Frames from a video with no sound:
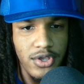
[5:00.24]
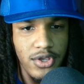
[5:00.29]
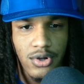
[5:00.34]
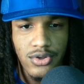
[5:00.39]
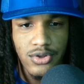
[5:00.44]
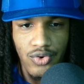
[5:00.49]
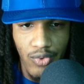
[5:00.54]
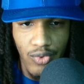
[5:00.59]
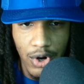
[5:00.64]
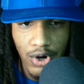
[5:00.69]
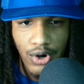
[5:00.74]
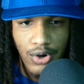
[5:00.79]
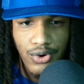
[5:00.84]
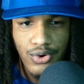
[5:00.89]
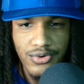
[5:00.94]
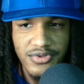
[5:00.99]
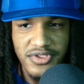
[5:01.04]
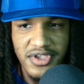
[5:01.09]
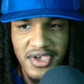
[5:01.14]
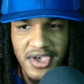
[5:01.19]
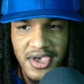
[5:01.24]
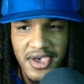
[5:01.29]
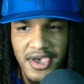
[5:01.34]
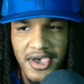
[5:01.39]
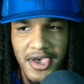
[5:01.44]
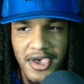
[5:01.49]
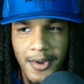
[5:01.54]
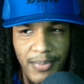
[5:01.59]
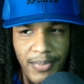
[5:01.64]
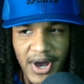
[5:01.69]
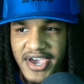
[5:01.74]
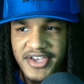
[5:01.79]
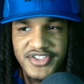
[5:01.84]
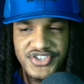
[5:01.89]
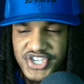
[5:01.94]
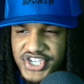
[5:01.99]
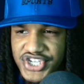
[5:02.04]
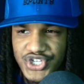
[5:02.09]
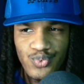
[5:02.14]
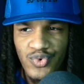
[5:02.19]
on the road. But
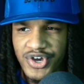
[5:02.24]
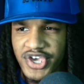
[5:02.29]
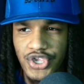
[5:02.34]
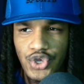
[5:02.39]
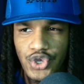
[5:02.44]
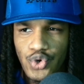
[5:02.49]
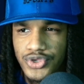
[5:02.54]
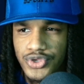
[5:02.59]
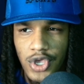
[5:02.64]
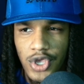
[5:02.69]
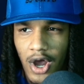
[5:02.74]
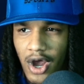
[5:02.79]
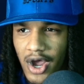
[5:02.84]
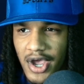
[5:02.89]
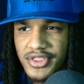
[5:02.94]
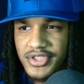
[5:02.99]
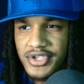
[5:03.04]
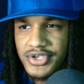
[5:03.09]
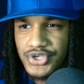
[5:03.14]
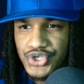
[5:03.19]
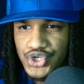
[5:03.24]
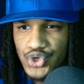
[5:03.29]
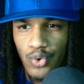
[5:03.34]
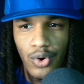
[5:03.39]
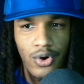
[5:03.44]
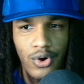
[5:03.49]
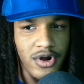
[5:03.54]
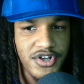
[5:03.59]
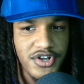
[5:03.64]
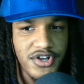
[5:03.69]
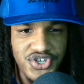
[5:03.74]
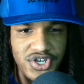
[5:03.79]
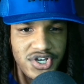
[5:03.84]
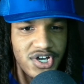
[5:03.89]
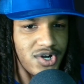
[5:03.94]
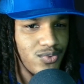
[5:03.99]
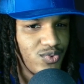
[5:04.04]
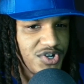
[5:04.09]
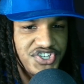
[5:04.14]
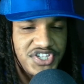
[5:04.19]
just when you thought Georgia
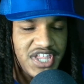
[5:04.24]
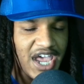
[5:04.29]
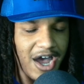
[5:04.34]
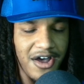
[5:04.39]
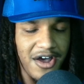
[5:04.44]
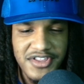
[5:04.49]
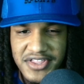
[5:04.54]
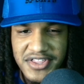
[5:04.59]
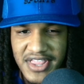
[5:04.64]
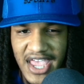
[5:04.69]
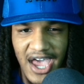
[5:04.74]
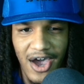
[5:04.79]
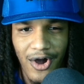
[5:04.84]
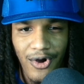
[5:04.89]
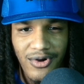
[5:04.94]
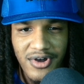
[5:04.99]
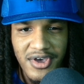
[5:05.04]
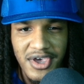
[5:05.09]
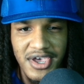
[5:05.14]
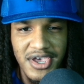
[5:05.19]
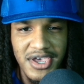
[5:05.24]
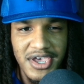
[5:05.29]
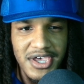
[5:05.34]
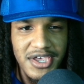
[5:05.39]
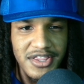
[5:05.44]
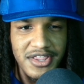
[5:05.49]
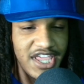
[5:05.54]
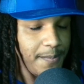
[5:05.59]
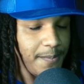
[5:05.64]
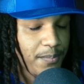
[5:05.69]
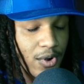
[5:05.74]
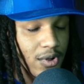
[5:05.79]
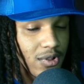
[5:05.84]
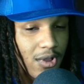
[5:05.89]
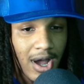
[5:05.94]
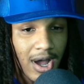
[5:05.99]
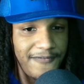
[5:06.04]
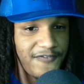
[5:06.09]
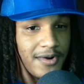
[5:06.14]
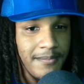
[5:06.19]
was down and out, they pull
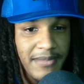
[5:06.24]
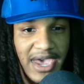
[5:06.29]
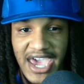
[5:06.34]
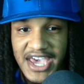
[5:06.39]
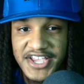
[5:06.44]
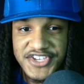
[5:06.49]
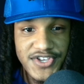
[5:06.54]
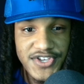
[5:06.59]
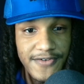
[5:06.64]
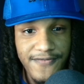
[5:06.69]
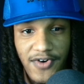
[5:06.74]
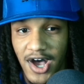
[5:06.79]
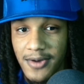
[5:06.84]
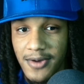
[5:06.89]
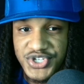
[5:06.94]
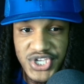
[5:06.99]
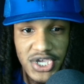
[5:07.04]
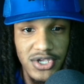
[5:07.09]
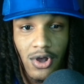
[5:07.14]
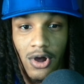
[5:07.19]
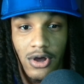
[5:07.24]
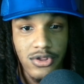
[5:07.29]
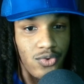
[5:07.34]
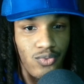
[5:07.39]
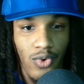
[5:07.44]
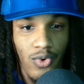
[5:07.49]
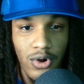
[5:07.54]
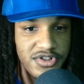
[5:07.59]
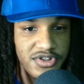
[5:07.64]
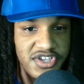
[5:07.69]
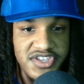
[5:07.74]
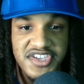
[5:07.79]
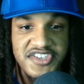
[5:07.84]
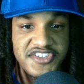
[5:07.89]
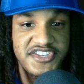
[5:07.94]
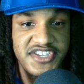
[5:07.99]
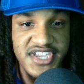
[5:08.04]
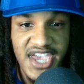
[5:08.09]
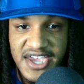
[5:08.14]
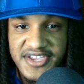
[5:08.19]
off a massive upset on the road
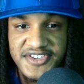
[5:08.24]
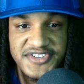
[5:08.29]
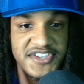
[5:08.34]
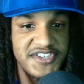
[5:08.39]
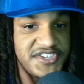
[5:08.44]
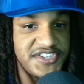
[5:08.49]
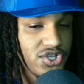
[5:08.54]
against Texas.